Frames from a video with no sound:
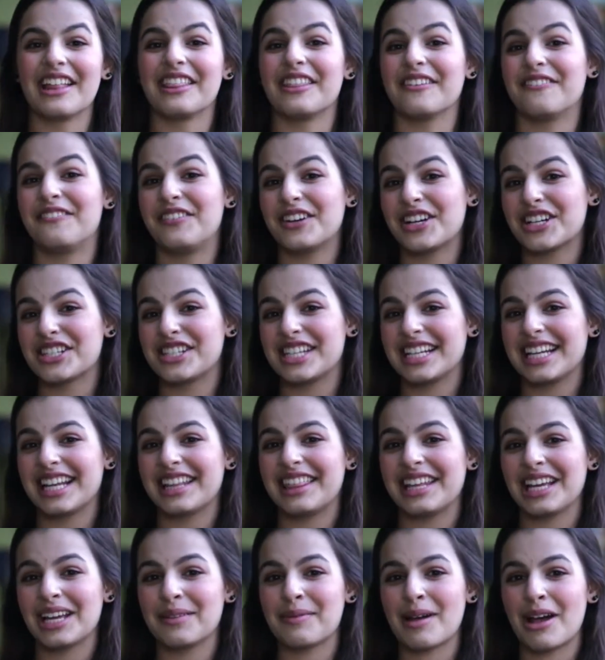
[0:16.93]
The first thing to
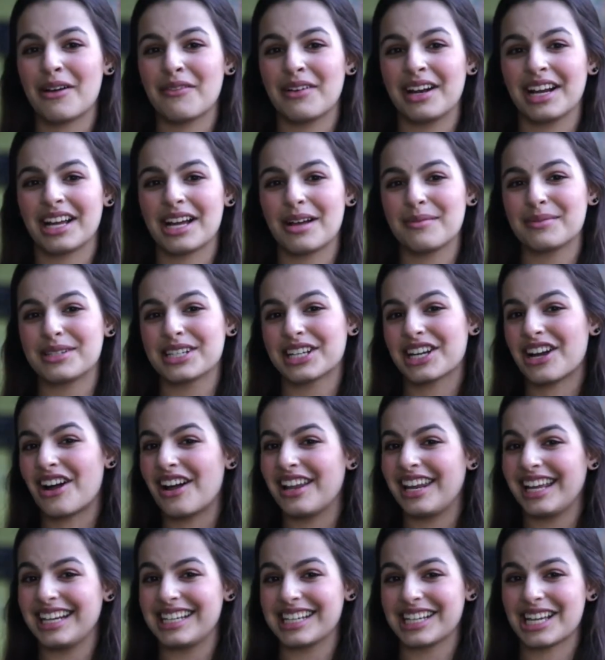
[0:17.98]
think about when it comes to
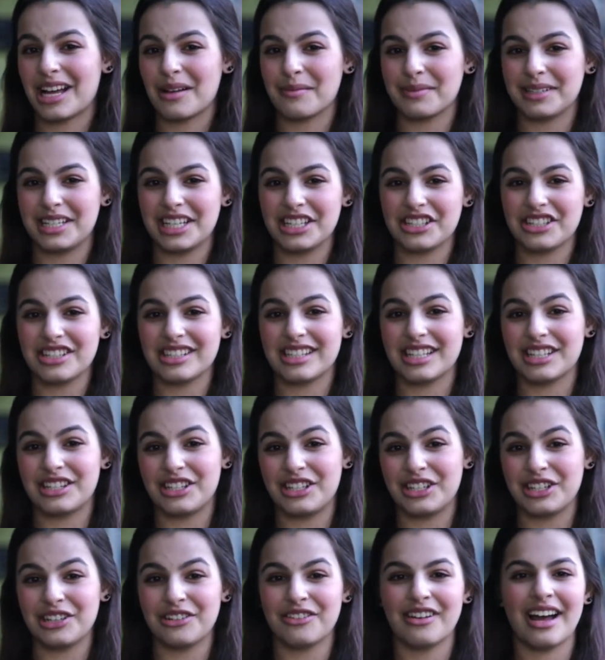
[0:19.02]
conduct at competitions
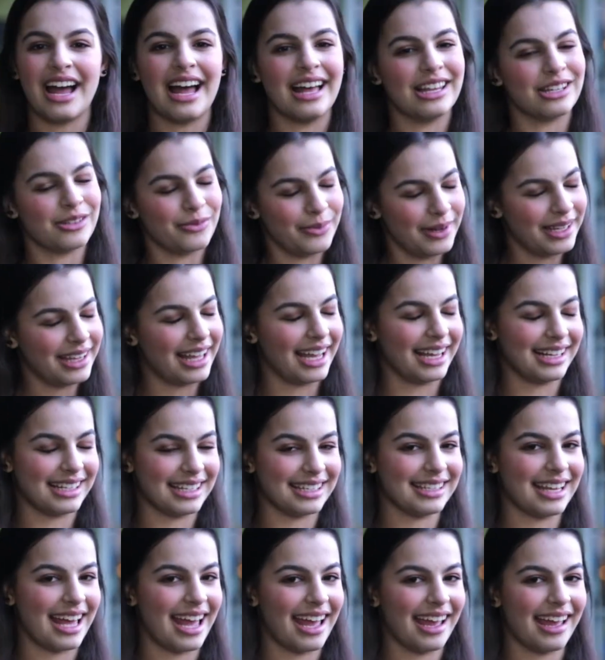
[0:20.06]
is to, as we like
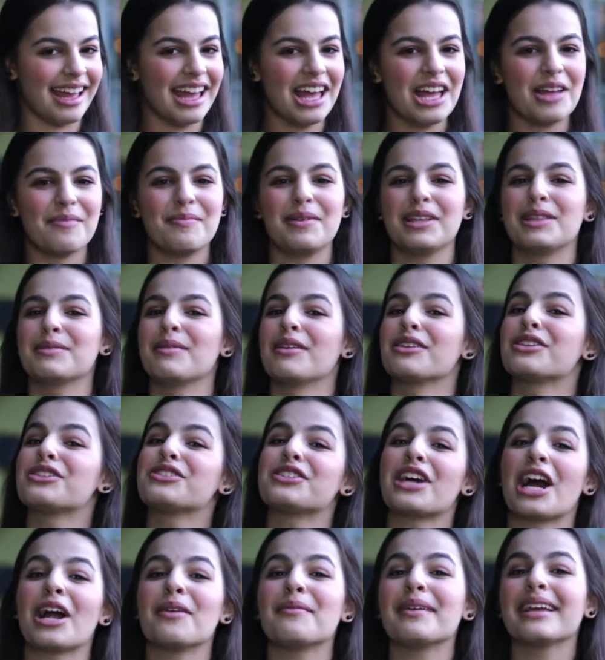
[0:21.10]
to say, be the
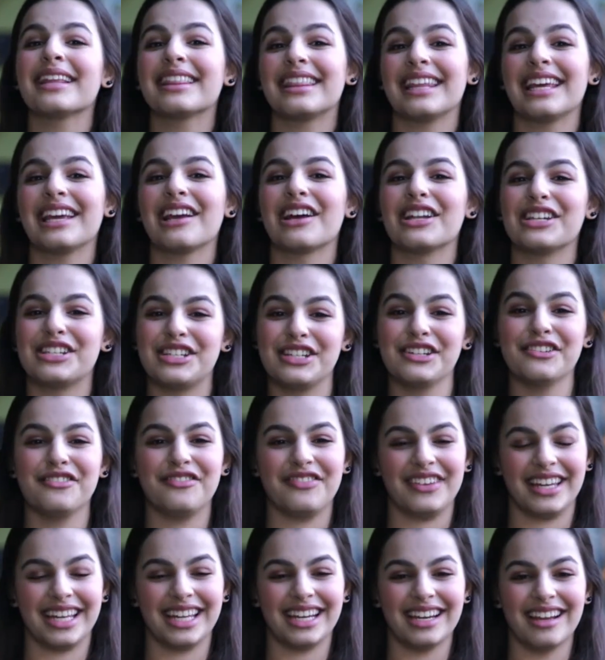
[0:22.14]
most charming thing on two
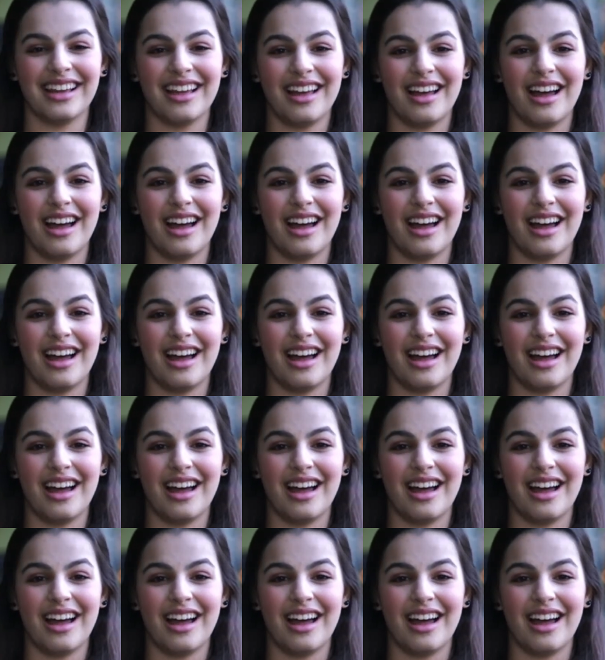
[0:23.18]
feet.